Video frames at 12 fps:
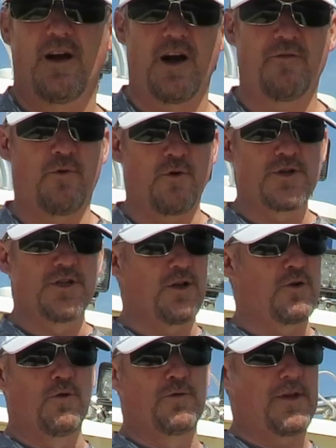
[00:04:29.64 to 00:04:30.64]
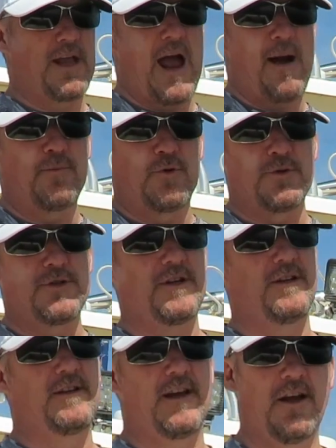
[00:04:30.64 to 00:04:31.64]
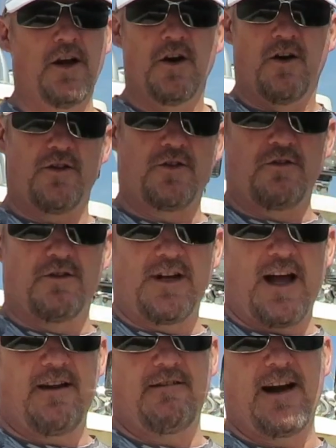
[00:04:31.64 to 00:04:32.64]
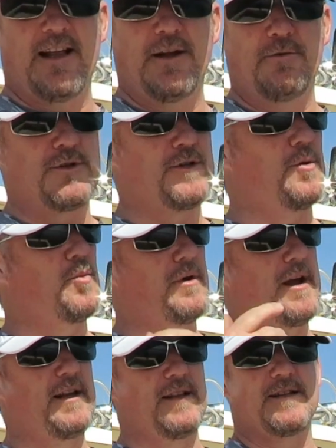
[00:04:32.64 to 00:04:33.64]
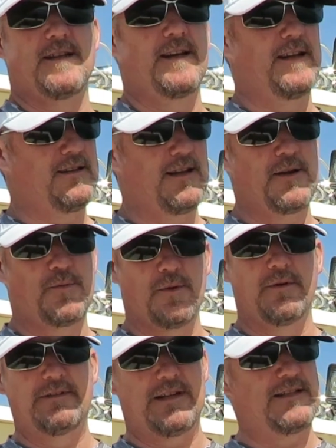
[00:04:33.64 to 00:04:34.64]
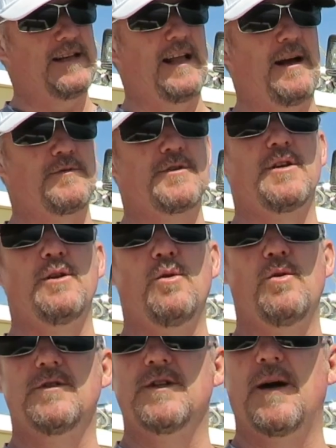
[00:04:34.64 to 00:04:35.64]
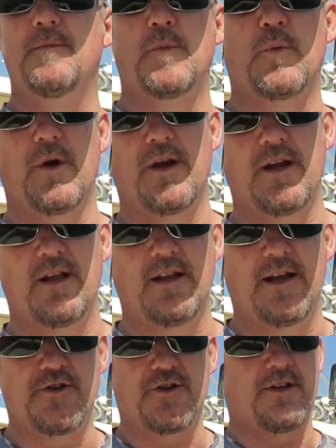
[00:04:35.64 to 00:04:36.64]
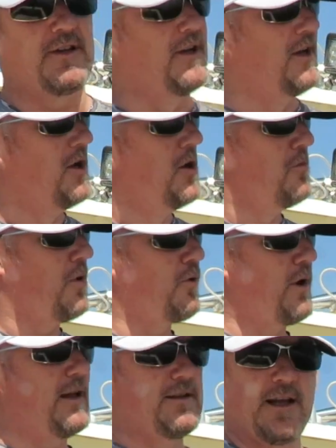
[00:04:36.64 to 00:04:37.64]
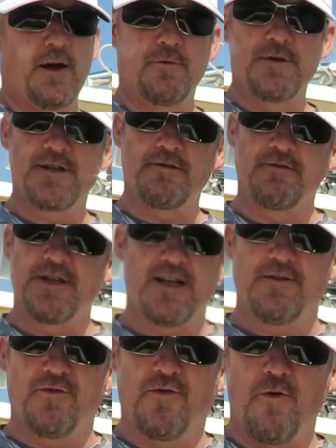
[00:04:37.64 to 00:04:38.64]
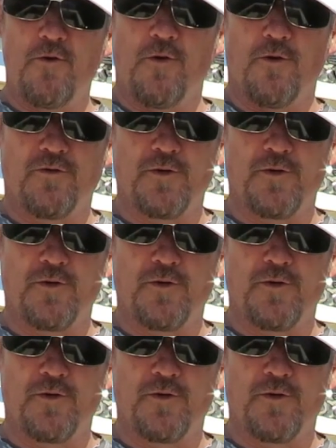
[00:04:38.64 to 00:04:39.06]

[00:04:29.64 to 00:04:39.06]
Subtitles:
right, folks, another cool thing happened to us the other day. Hunter and I are out here. We're still breaking this thing. It takes, believe it or not, 10 hours is a long time to break in an engine. But we're out there and we received a phone call